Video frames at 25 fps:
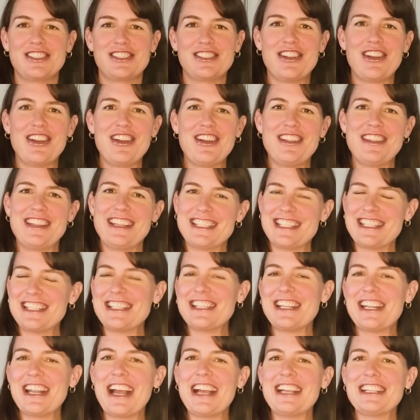So, this is
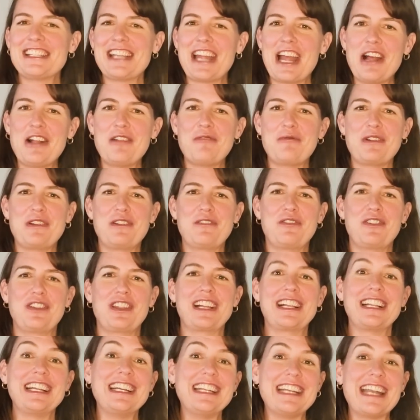a nice tailwind for
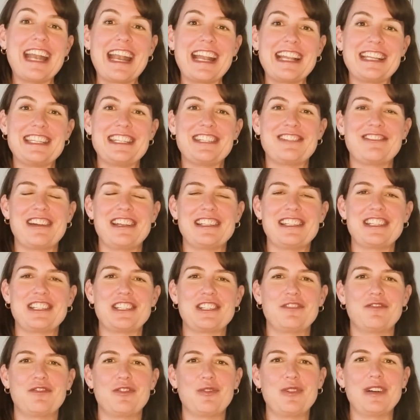the clean energy
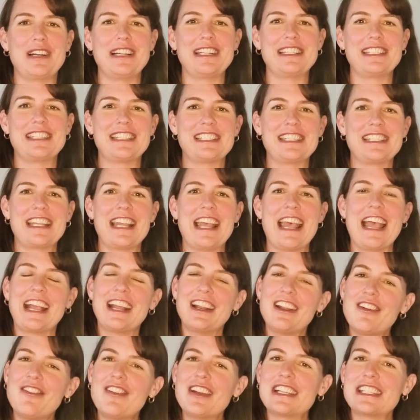transition for once.
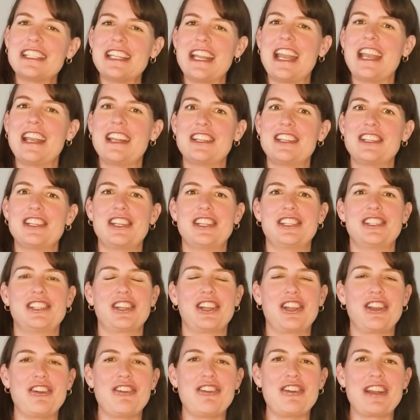Economics and energy
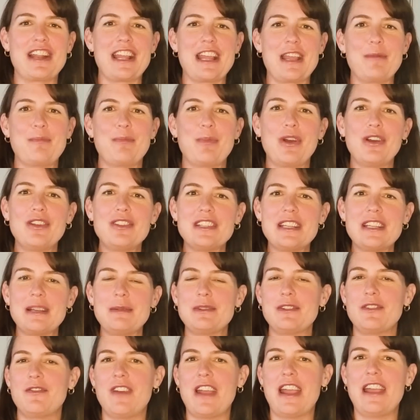security both seem
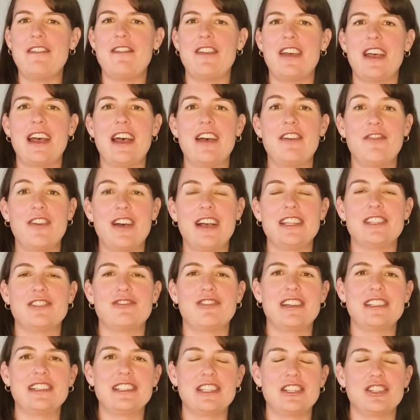to favour a fast
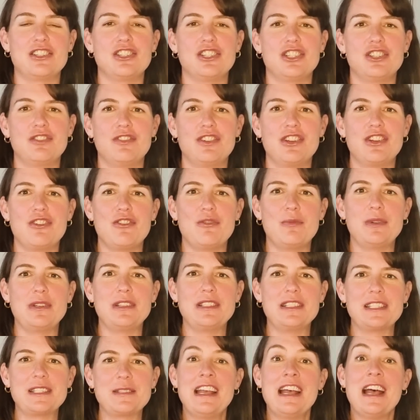transition to
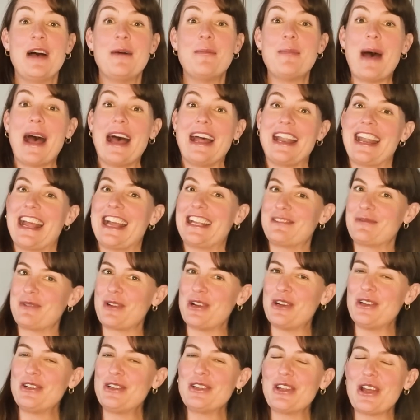renewables. But as we
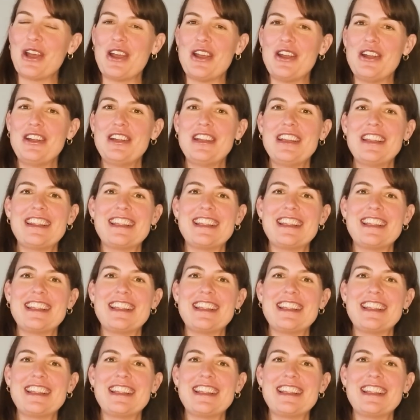all know,